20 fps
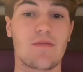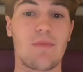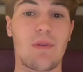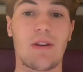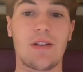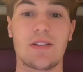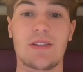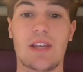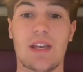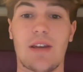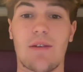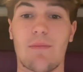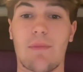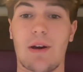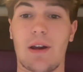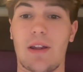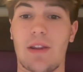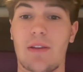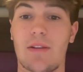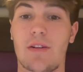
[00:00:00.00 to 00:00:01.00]
maintained
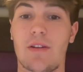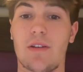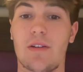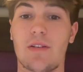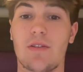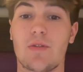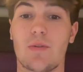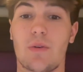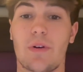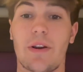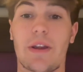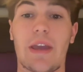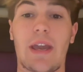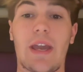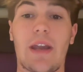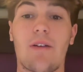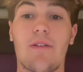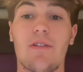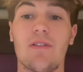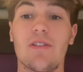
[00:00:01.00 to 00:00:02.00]
by Historic
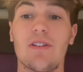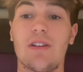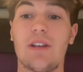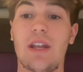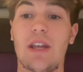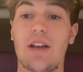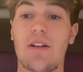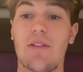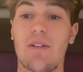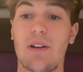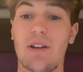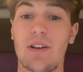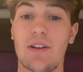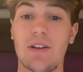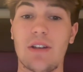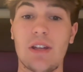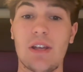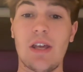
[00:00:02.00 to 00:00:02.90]
England in England,